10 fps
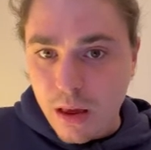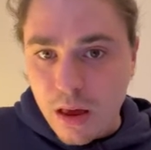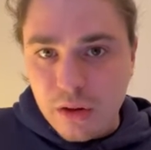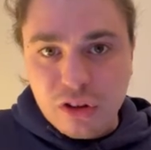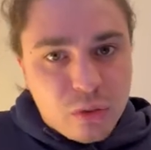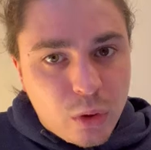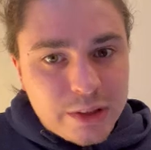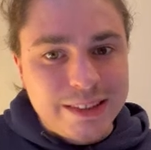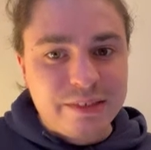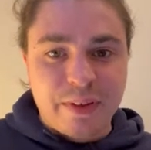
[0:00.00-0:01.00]
So what
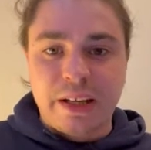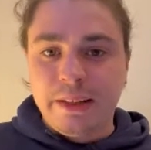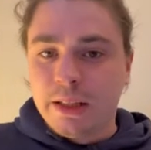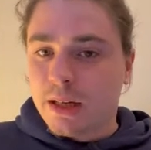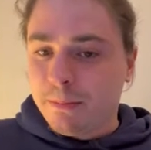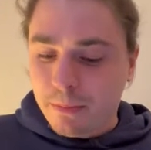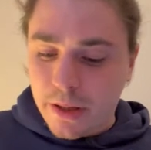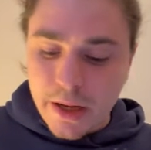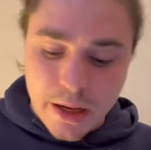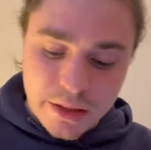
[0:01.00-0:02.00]
is the idea?
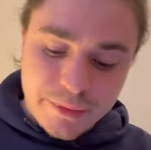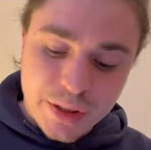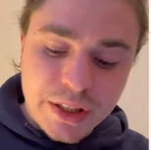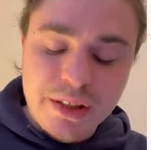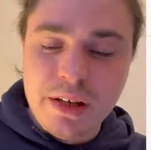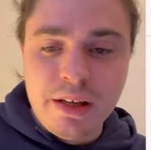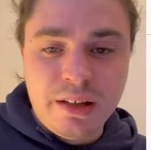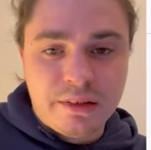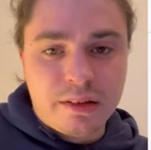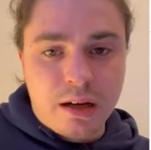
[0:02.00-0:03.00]
The idea
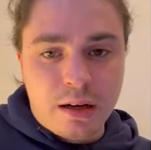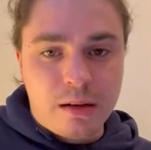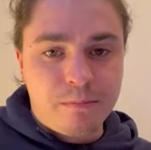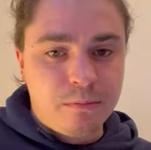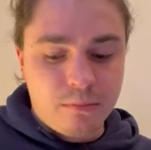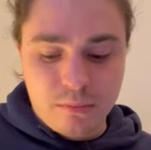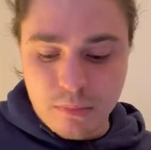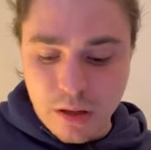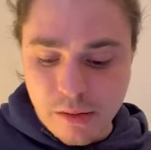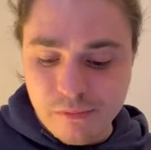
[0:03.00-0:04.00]
is
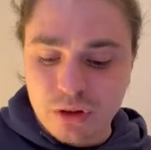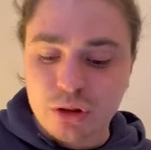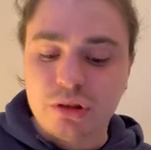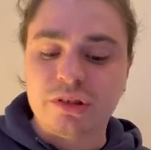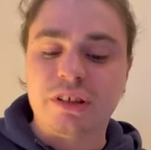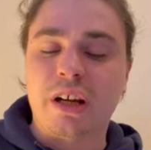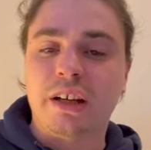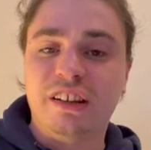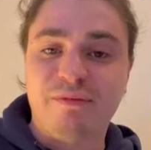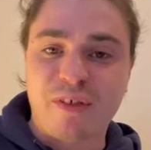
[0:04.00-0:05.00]
to choose a
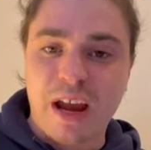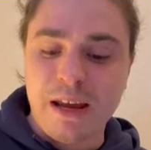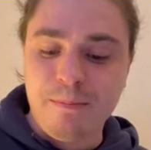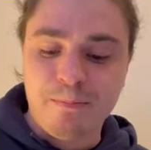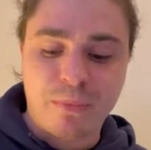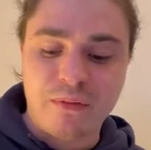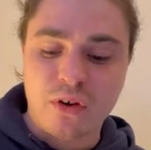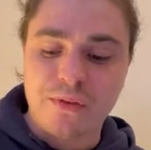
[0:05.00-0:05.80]
nice frame for the